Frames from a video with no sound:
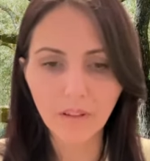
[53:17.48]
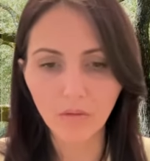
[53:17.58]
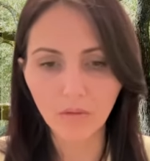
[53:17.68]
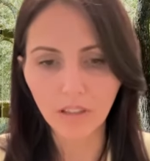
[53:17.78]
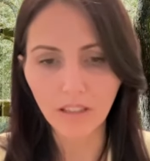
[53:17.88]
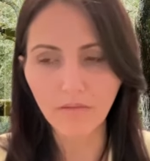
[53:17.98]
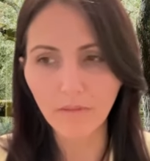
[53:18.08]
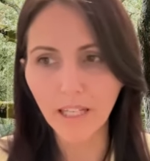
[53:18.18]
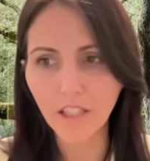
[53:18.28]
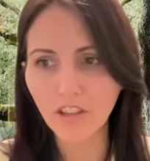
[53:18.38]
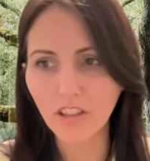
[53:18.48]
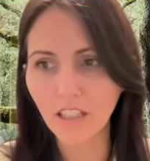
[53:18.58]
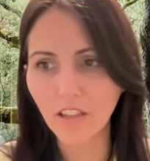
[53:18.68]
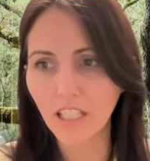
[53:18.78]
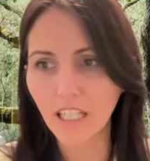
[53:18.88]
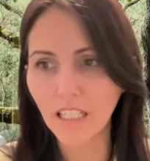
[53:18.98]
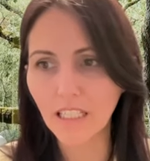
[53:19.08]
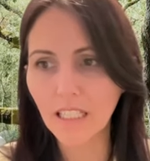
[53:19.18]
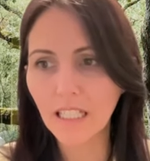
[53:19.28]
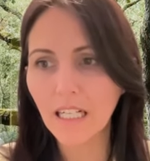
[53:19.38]
all the information that you
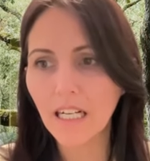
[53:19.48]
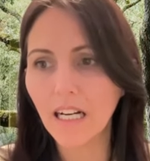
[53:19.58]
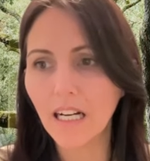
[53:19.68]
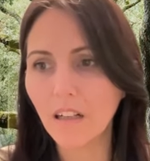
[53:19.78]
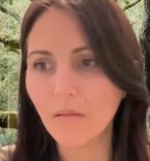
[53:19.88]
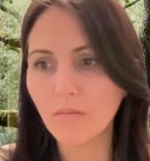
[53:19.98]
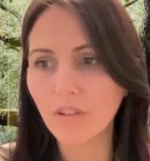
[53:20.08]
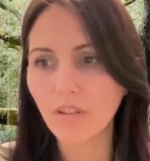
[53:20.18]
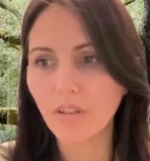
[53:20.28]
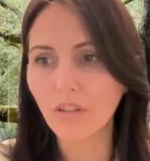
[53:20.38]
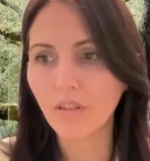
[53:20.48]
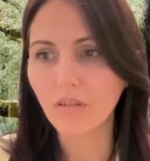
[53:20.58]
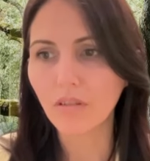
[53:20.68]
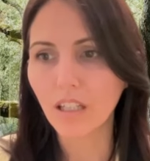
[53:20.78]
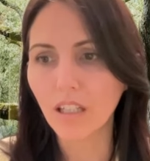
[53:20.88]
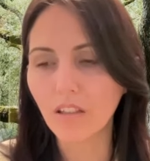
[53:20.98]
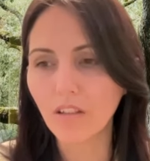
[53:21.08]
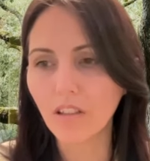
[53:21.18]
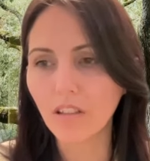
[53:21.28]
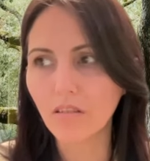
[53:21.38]
need. So yeah, you
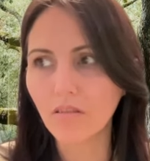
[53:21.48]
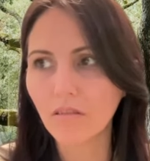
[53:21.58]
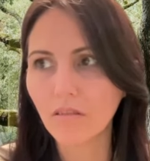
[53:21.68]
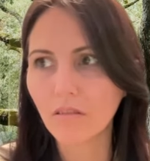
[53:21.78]
can